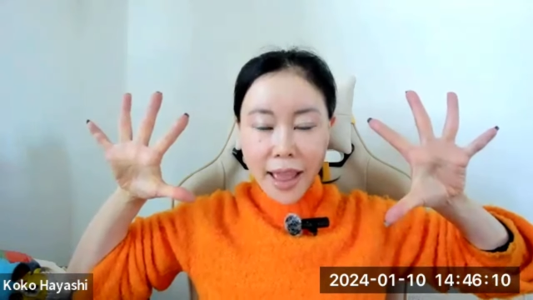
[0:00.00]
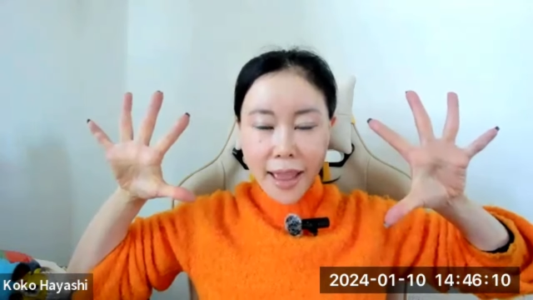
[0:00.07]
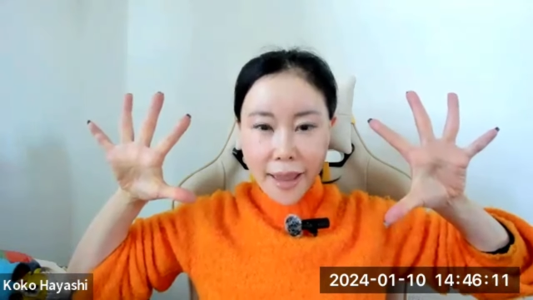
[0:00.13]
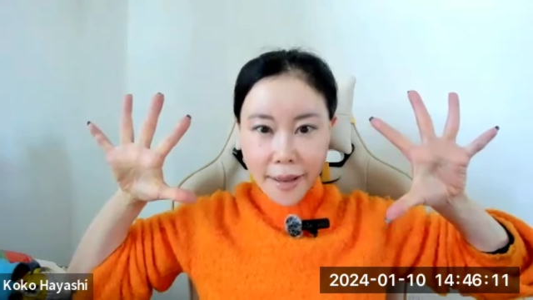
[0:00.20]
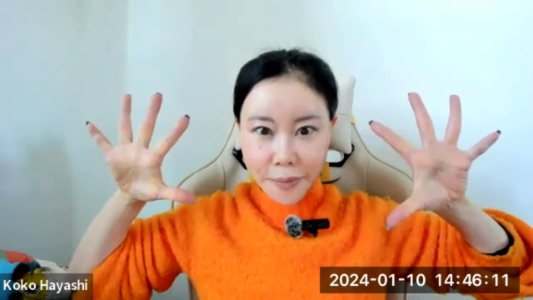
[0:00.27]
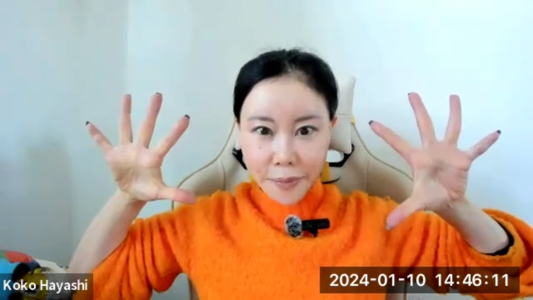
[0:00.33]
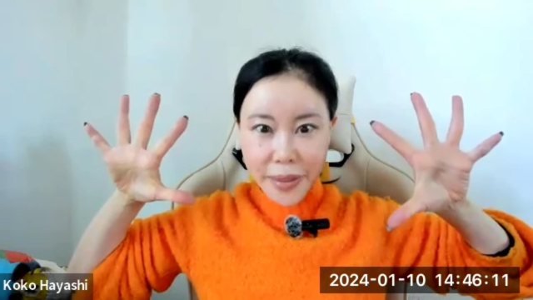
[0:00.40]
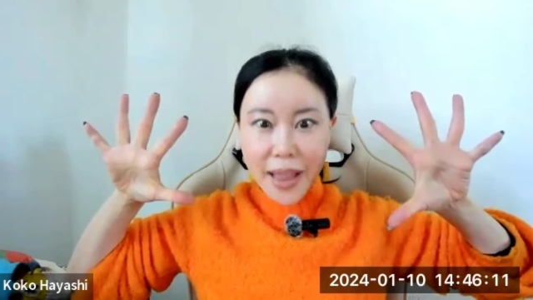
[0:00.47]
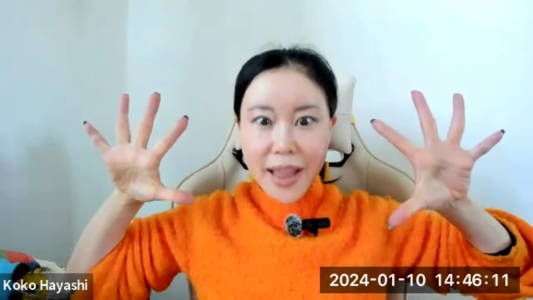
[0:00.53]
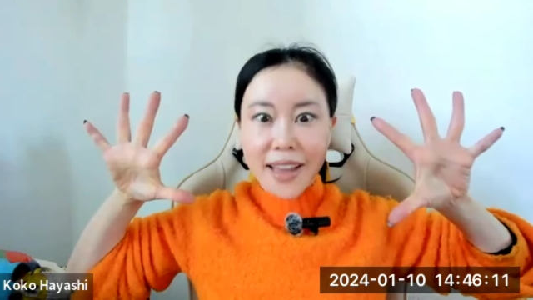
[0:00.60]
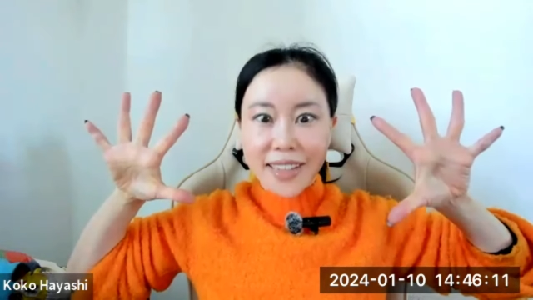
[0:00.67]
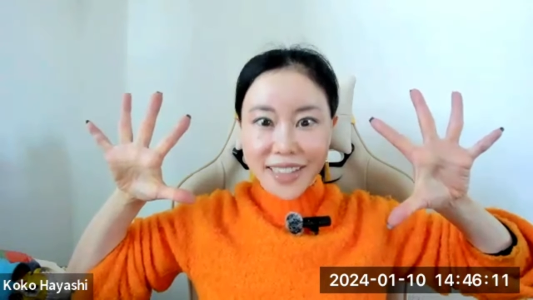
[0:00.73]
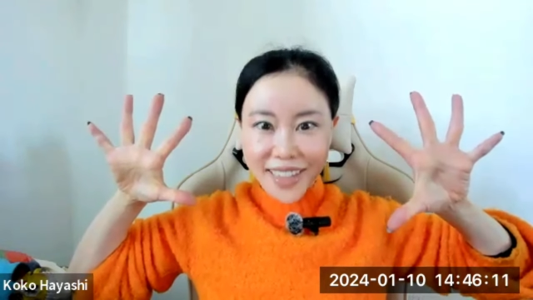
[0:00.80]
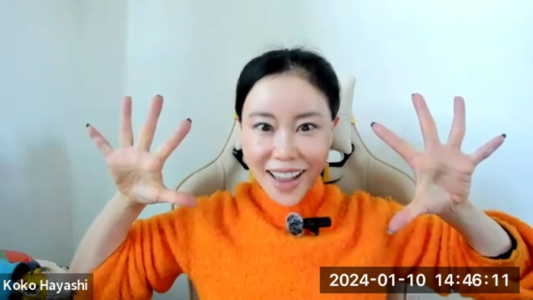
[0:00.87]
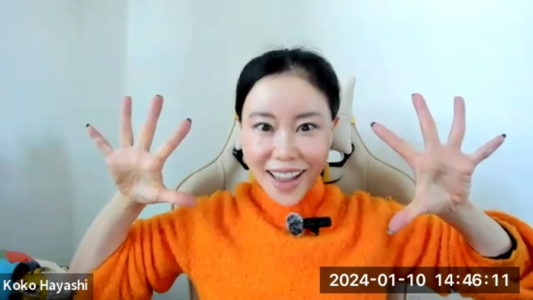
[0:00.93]
And
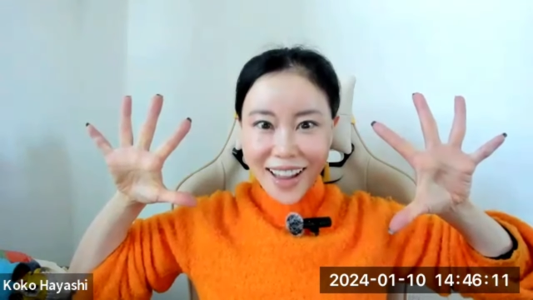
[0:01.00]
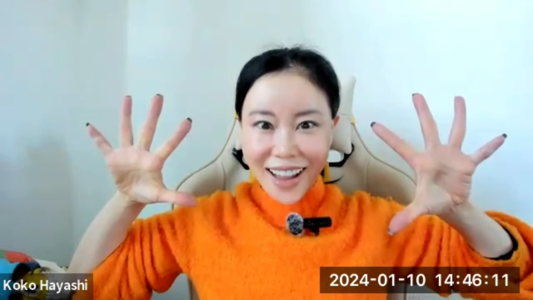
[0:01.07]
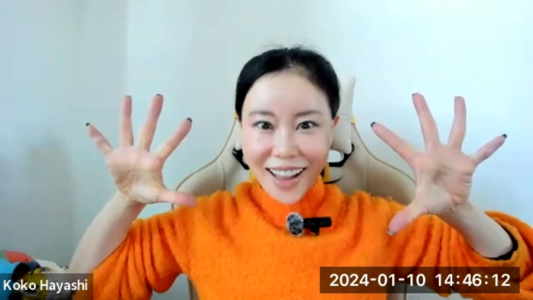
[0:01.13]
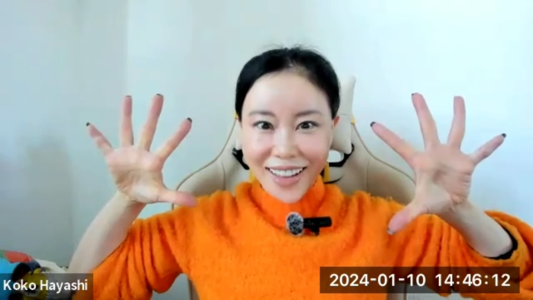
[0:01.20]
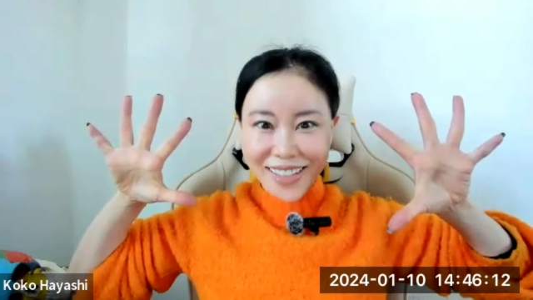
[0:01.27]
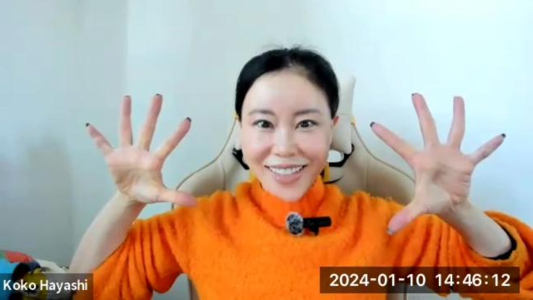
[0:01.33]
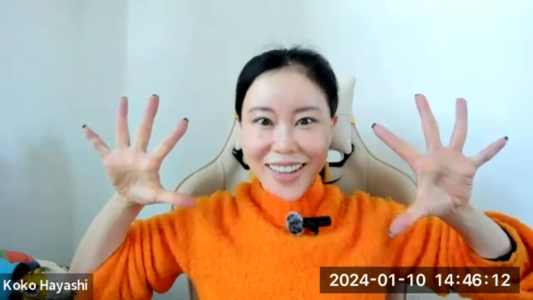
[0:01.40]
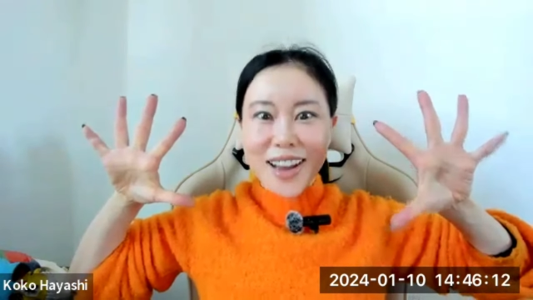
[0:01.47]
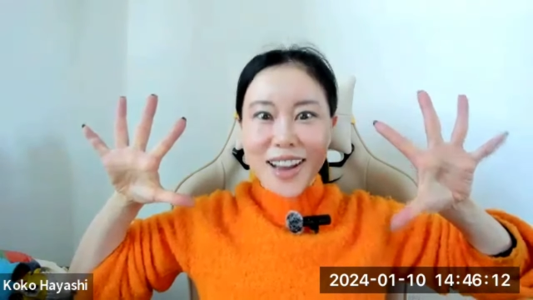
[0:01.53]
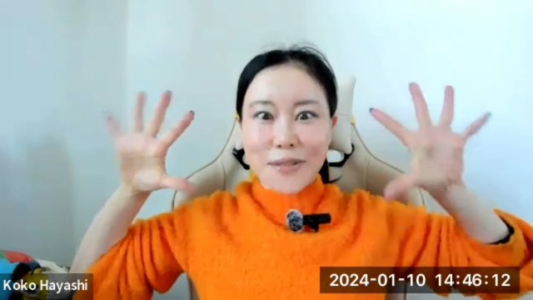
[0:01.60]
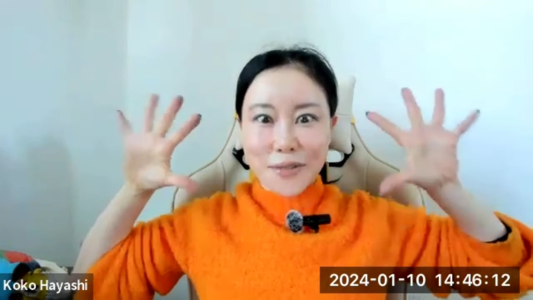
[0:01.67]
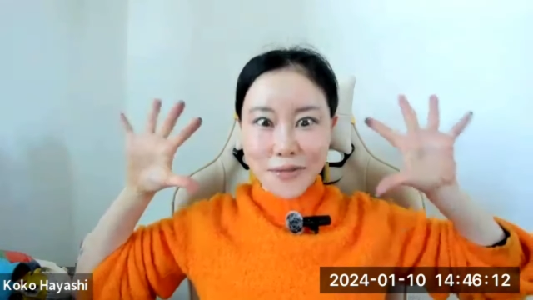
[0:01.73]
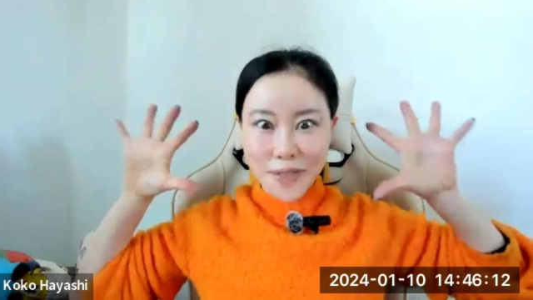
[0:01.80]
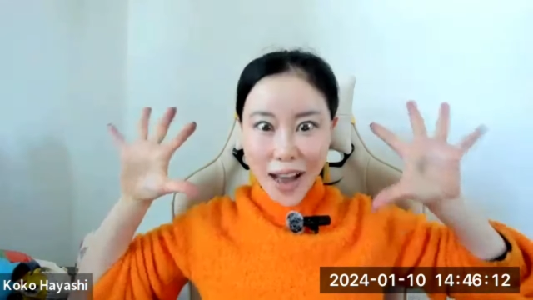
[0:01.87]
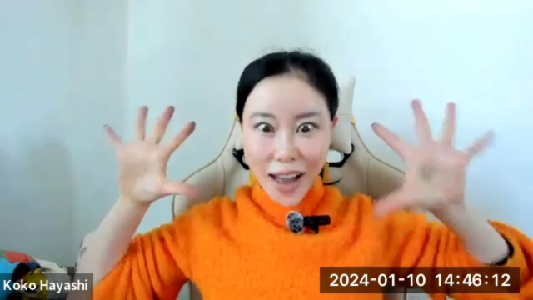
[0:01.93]
second,
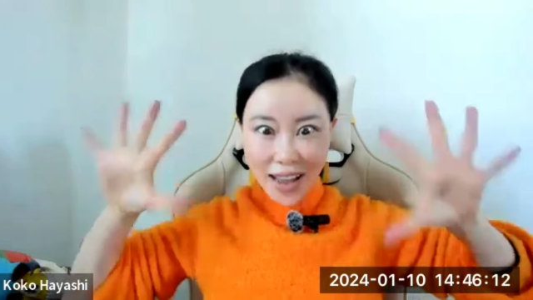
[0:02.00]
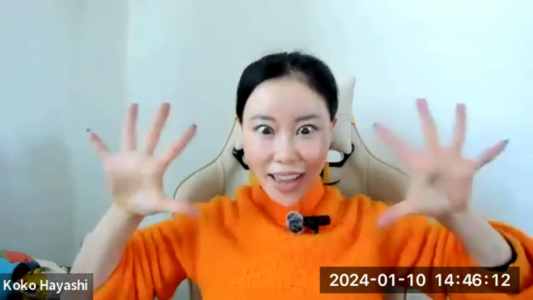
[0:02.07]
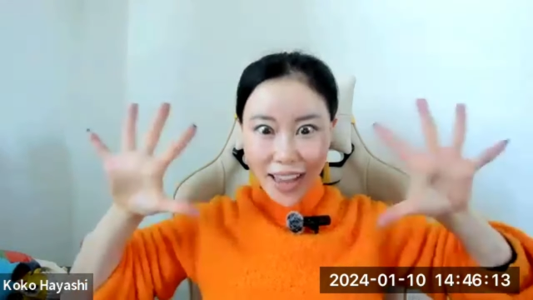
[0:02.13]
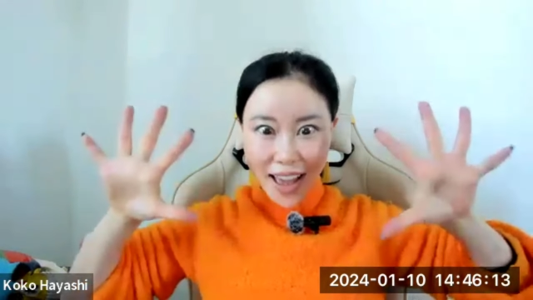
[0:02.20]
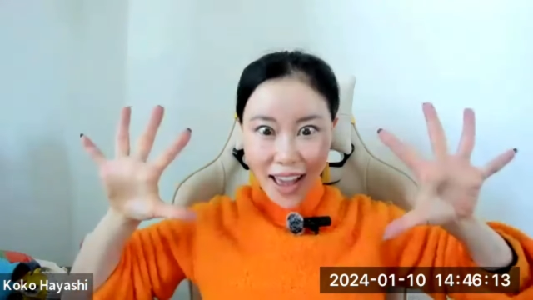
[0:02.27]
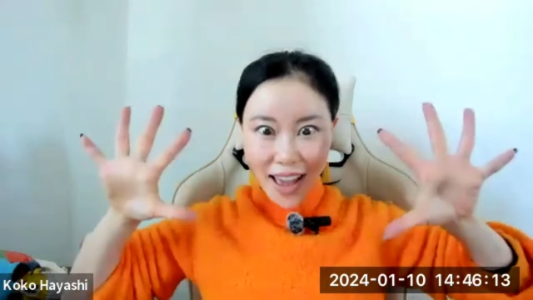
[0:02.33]
back.